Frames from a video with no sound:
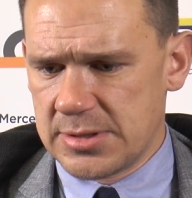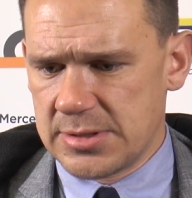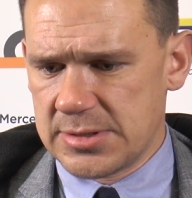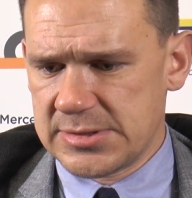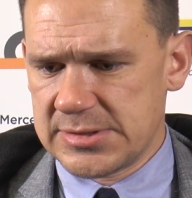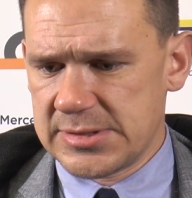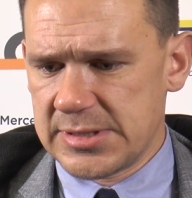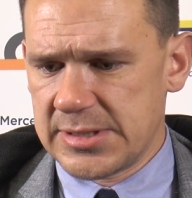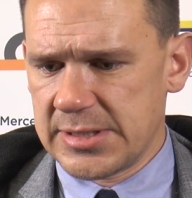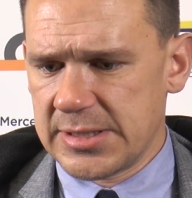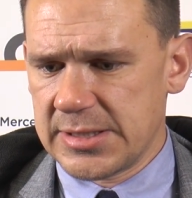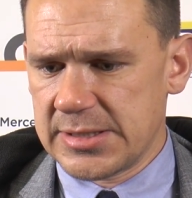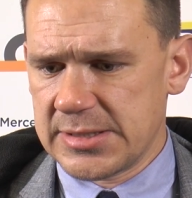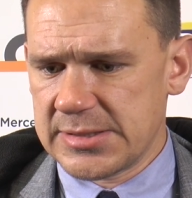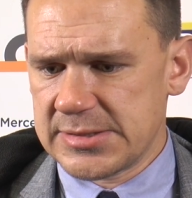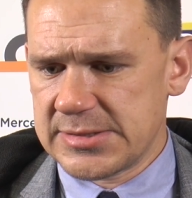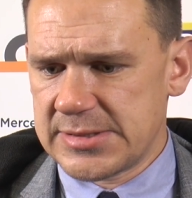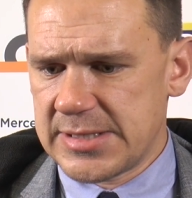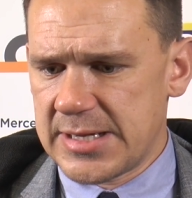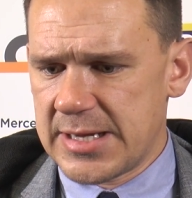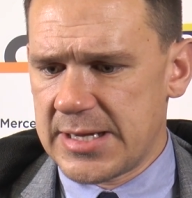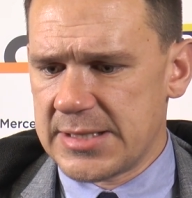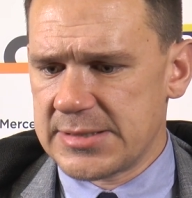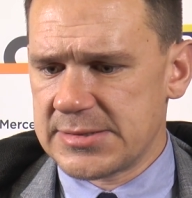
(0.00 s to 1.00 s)
sitting in the
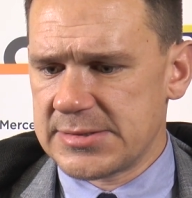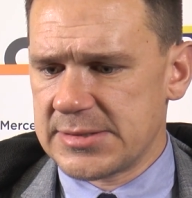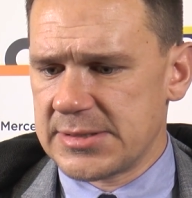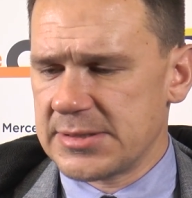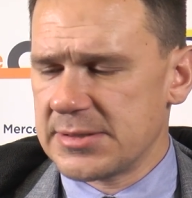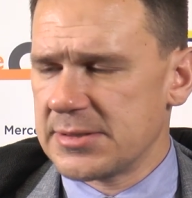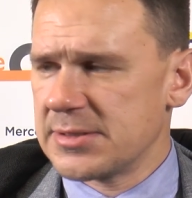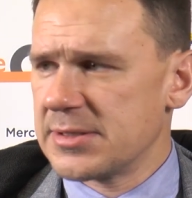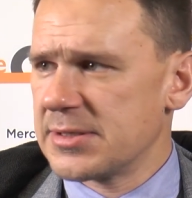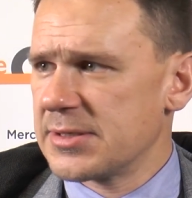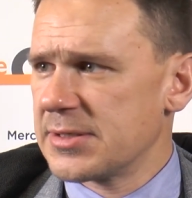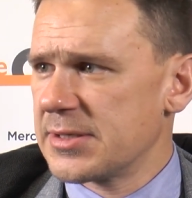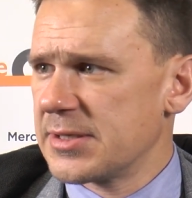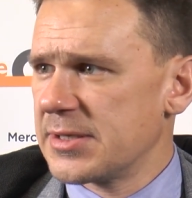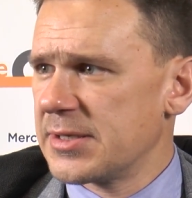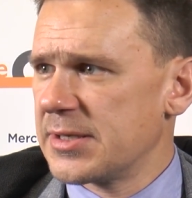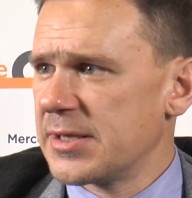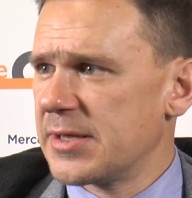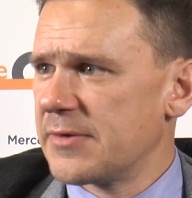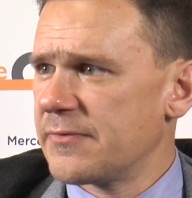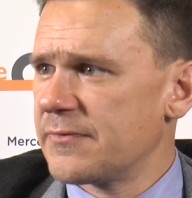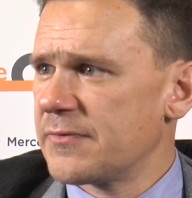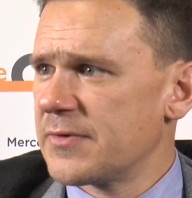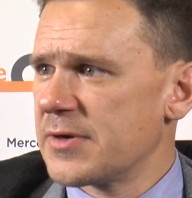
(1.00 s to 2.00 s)
stands, it can
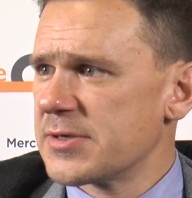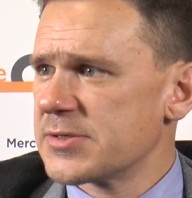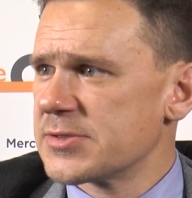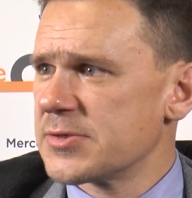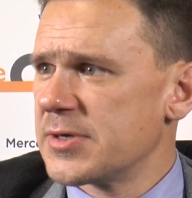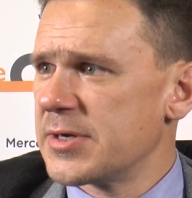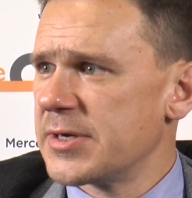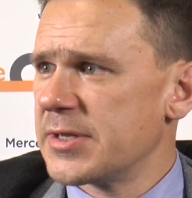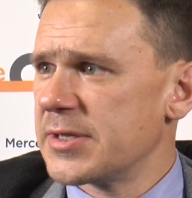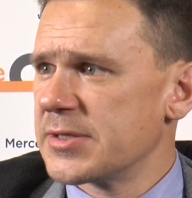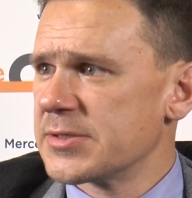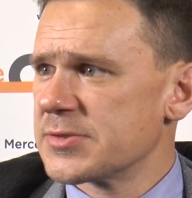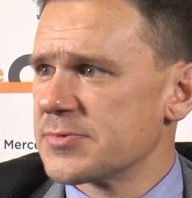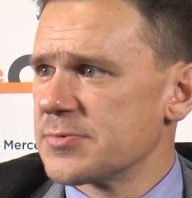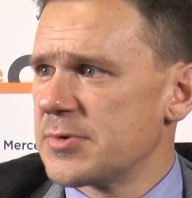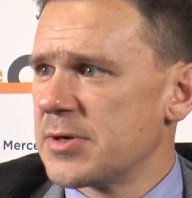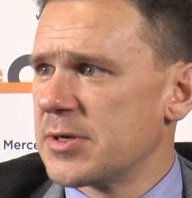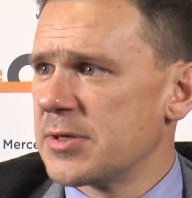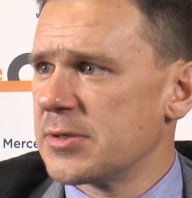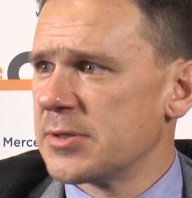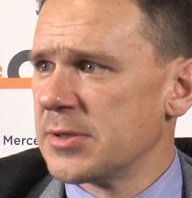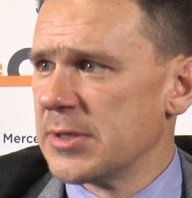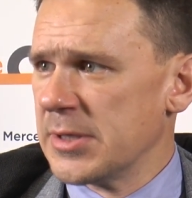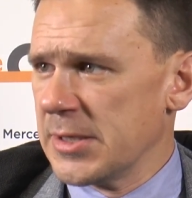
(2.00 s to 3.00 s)
get frustrating as
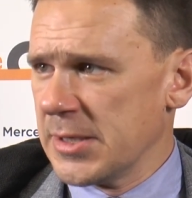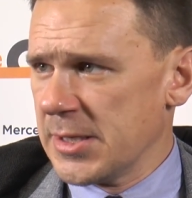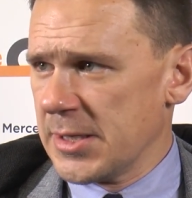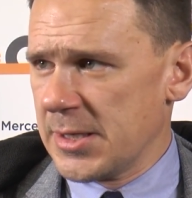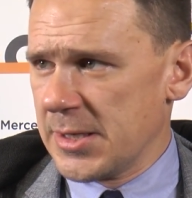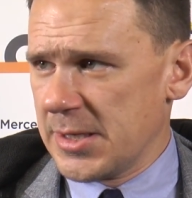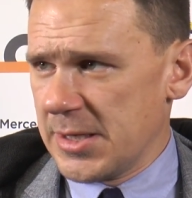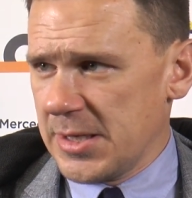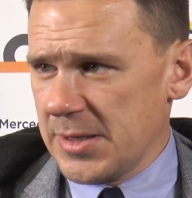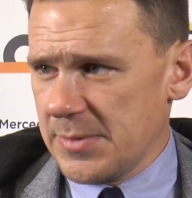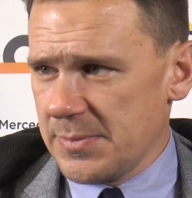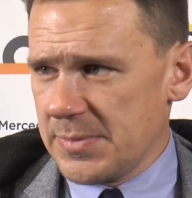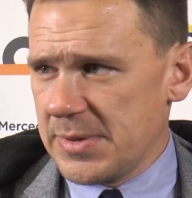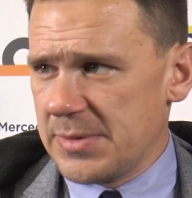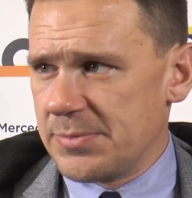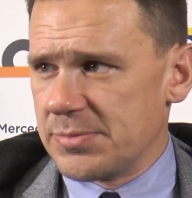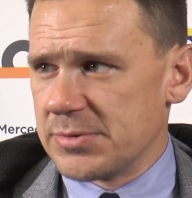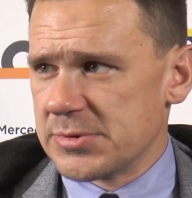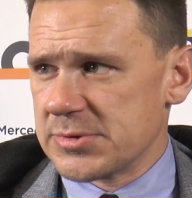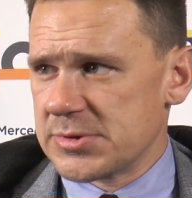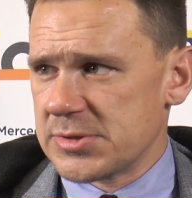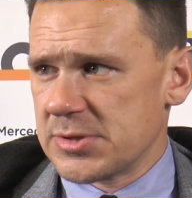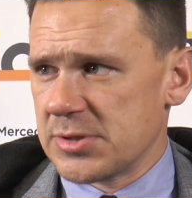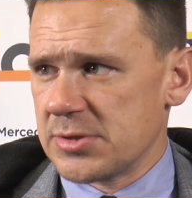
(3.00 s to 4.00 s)
well.
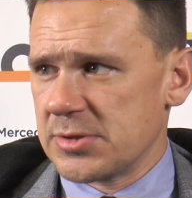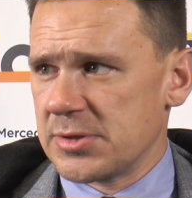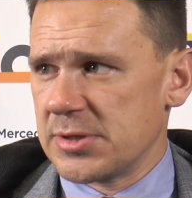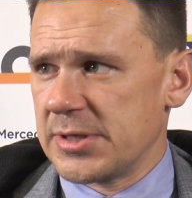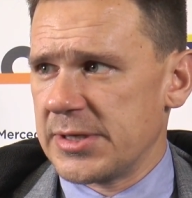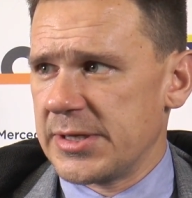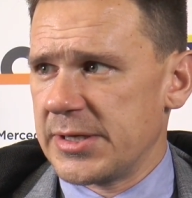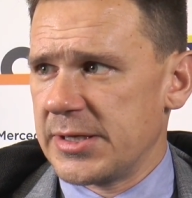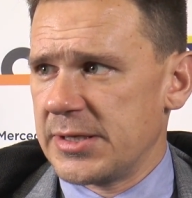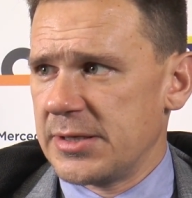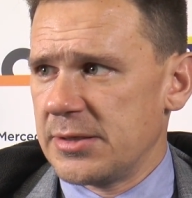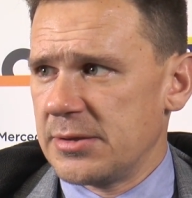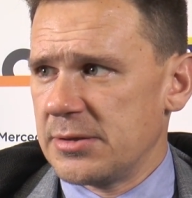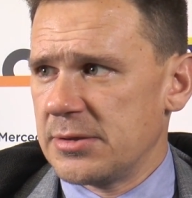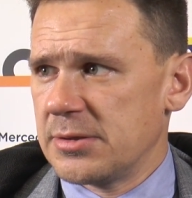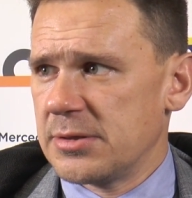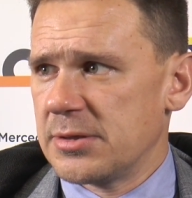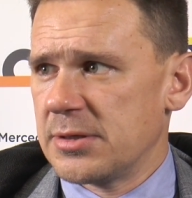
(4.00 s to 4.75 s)
People certainly,